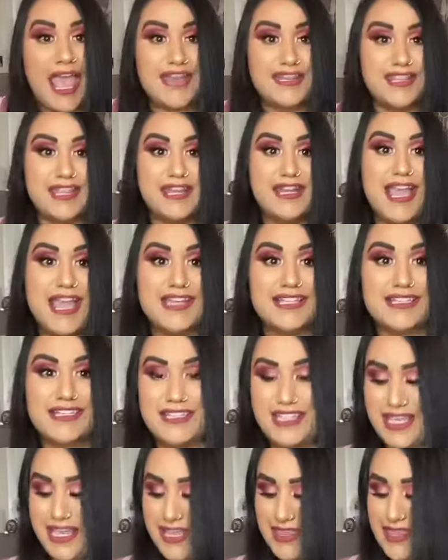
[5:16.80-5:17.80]
And the next
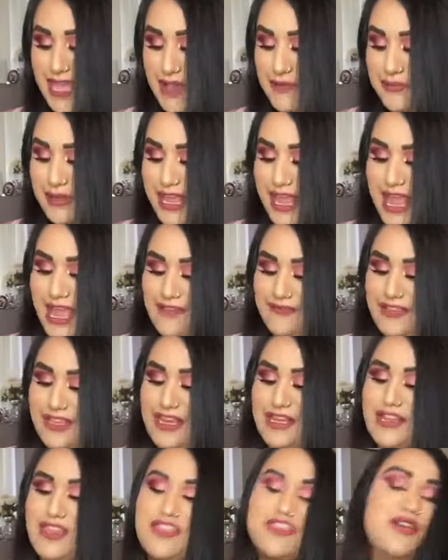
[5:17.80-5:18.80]
thing that we have
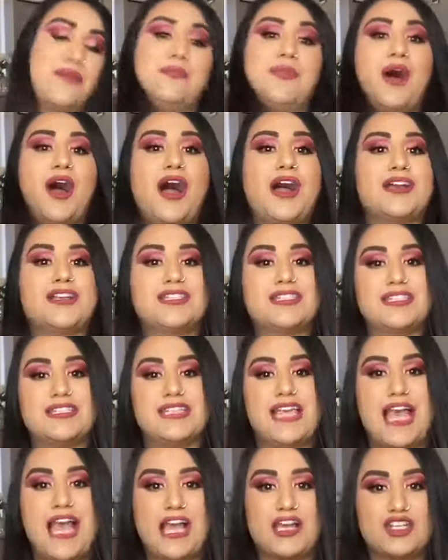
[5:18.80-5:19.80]
in the box
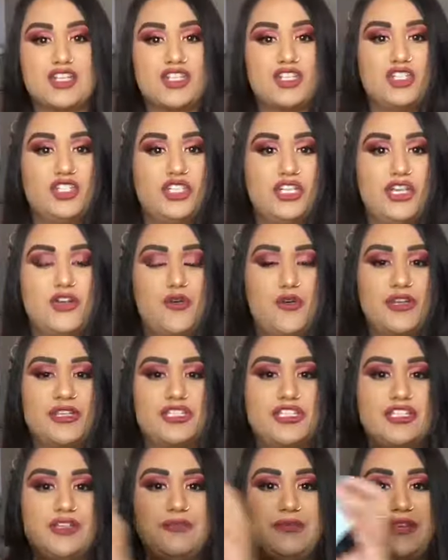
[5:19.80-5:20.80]
is actually going
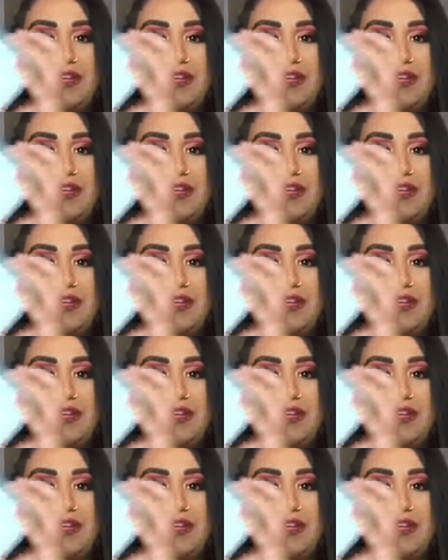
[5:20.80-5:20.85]
to